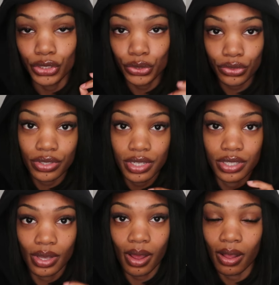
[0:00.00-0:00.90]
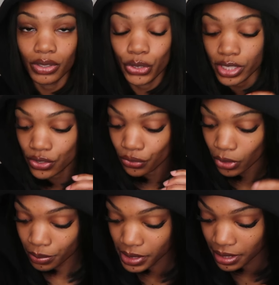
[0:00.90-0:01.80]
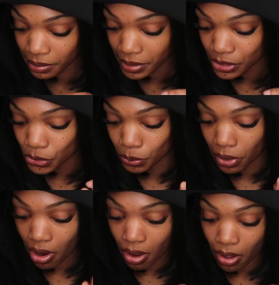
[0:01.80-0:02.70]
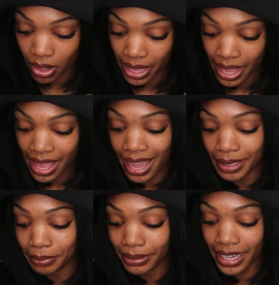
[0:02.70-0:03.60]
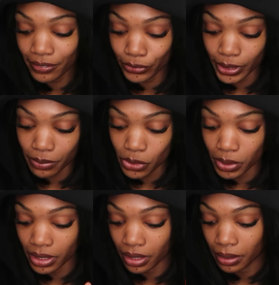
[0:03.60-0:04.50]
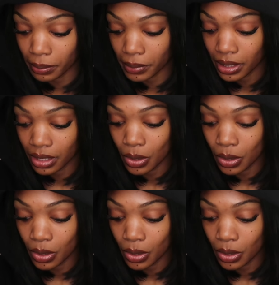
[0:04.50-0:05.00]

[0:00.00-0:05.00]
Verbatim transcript: used saul transformed him into paul had a plan for him to become